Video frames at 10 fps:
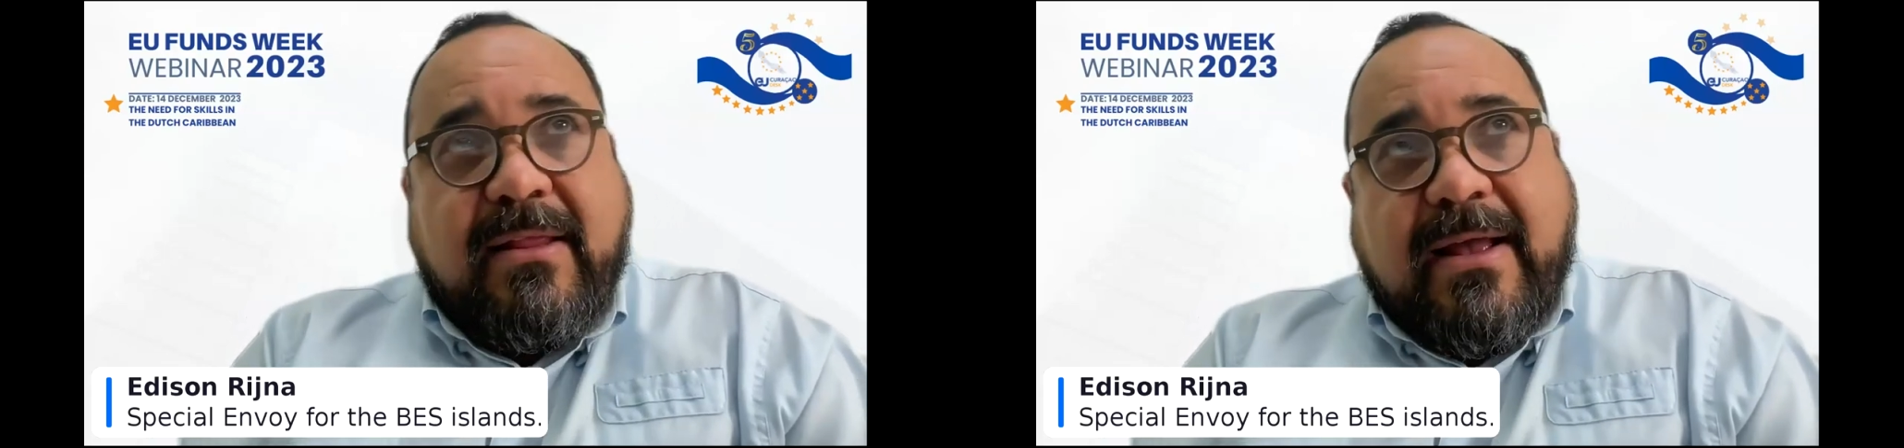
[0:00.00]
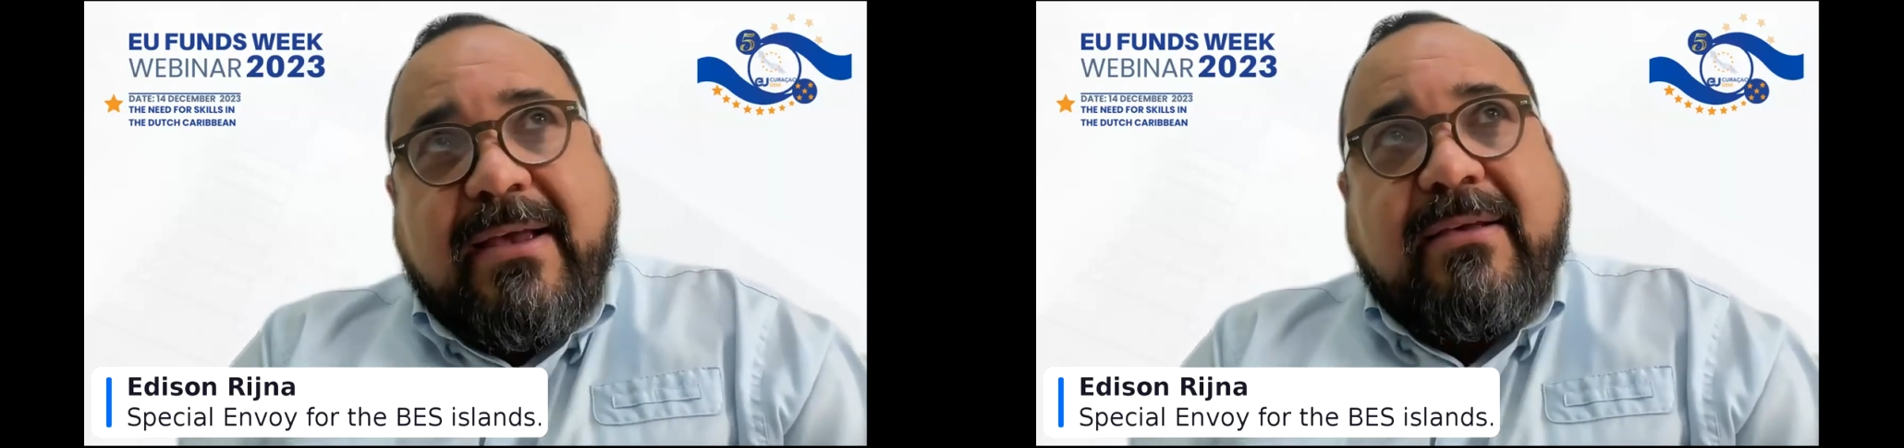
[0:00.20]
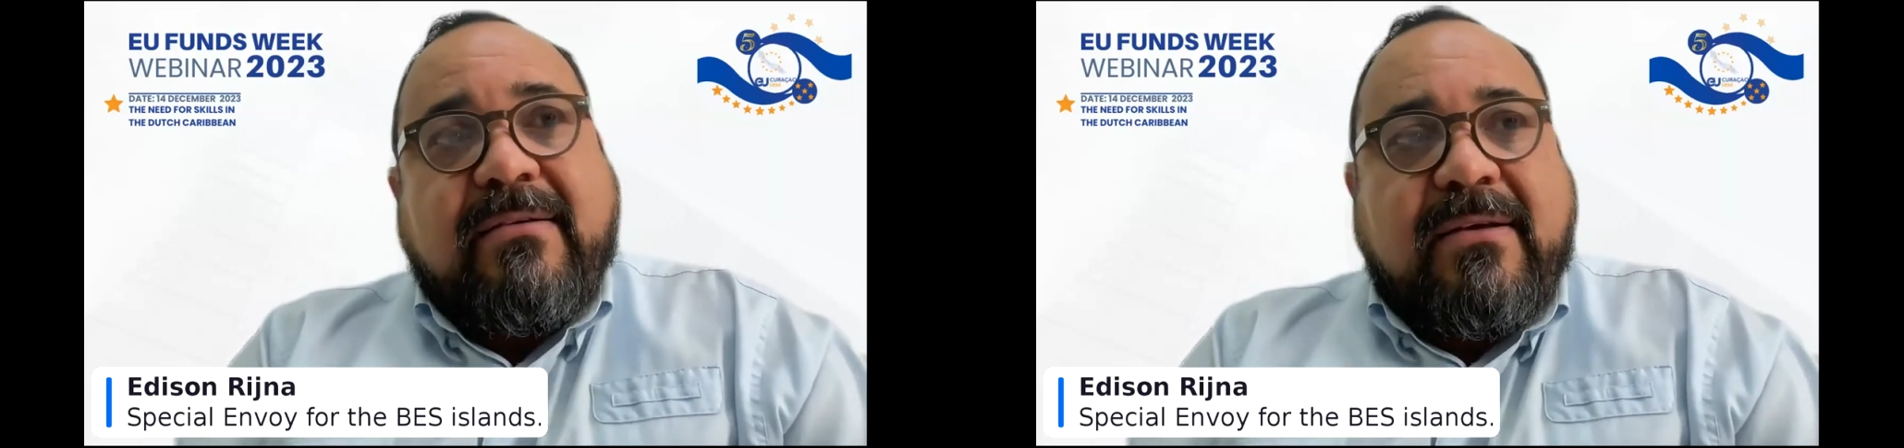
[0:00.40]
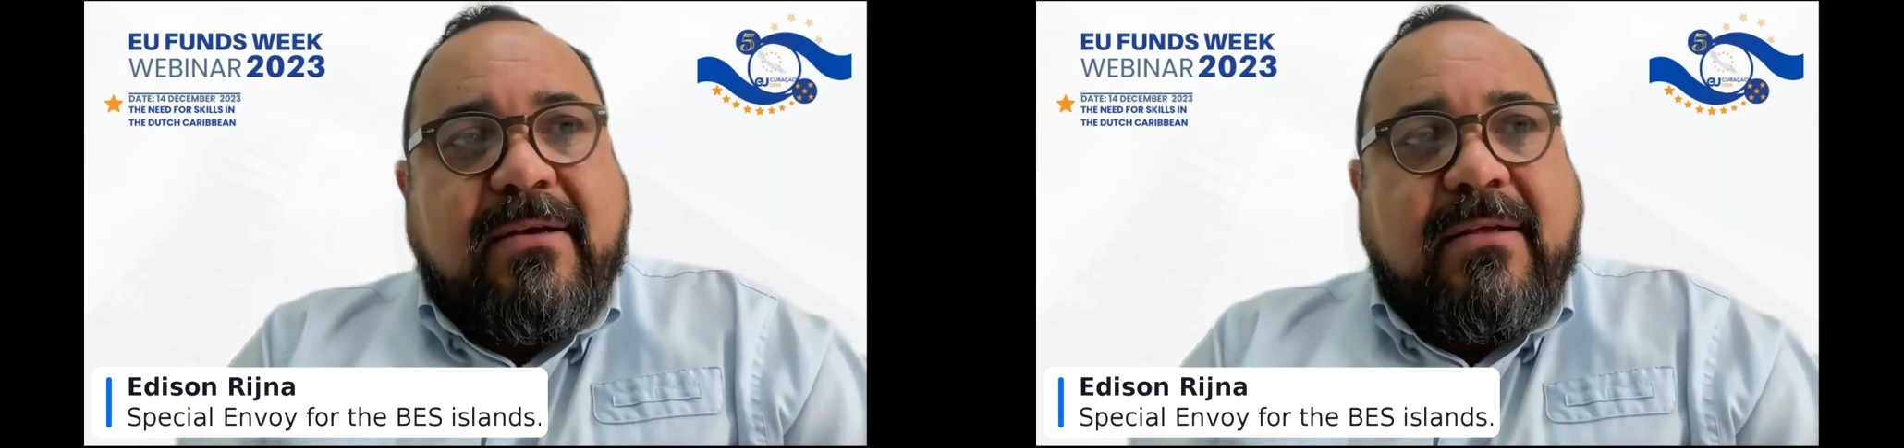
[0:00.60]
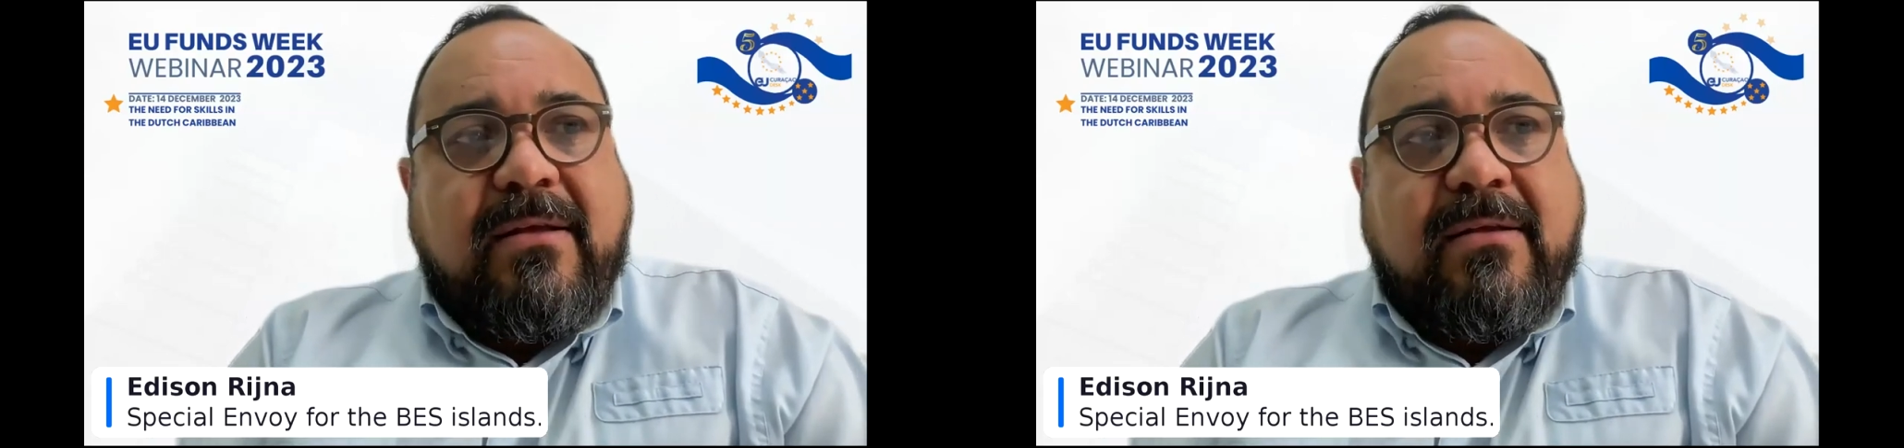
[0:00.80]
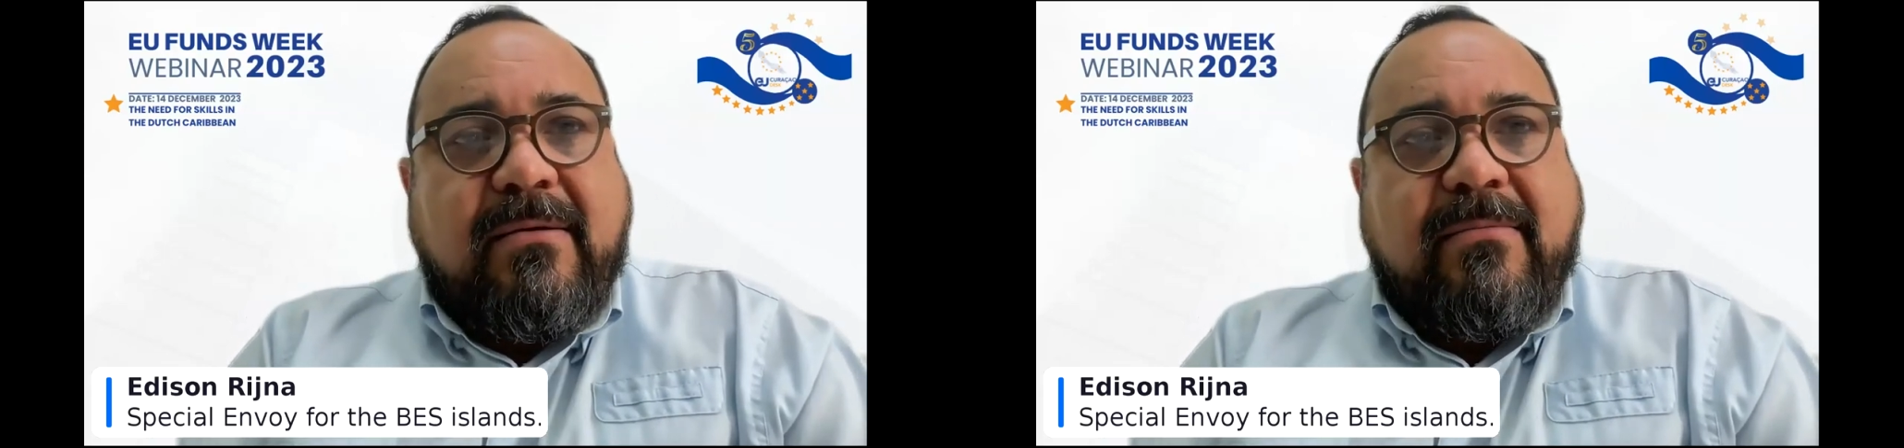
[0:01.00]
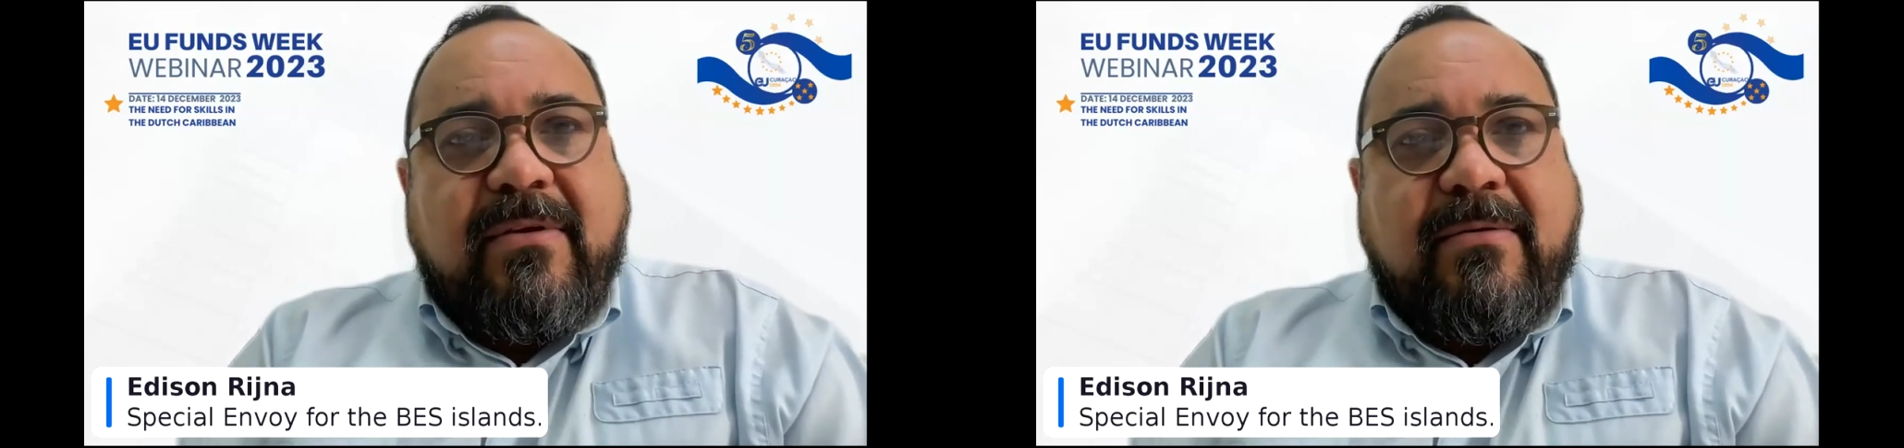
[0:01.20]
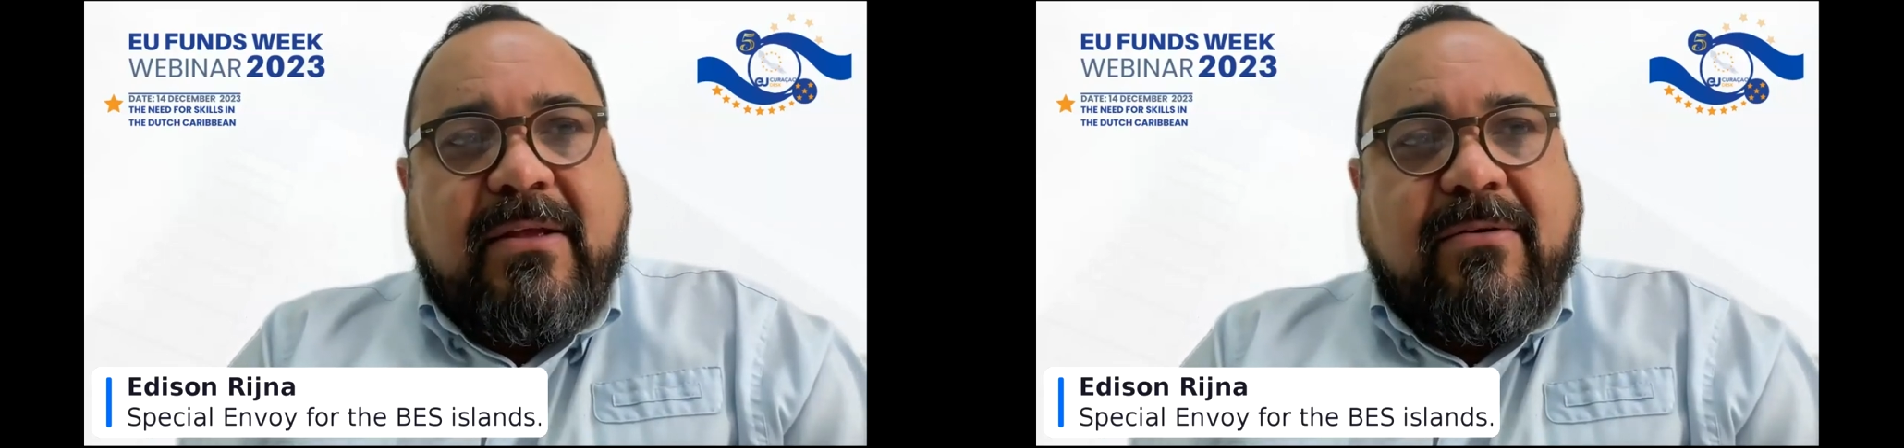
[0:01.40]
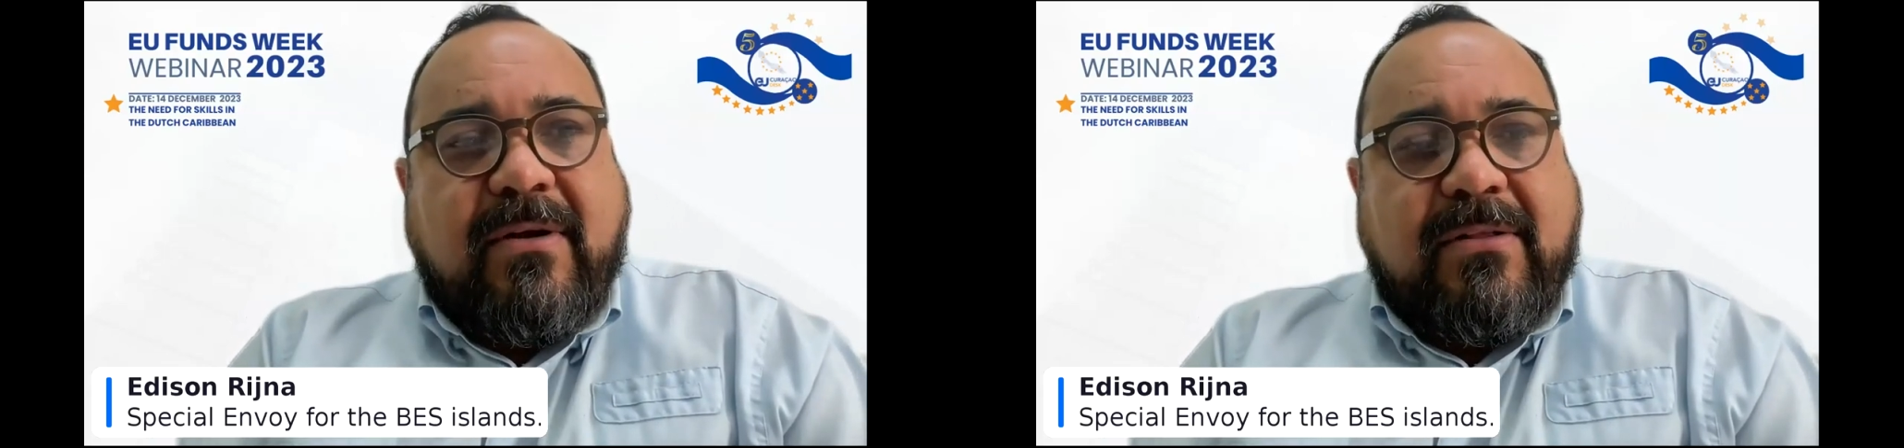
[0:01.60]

I don't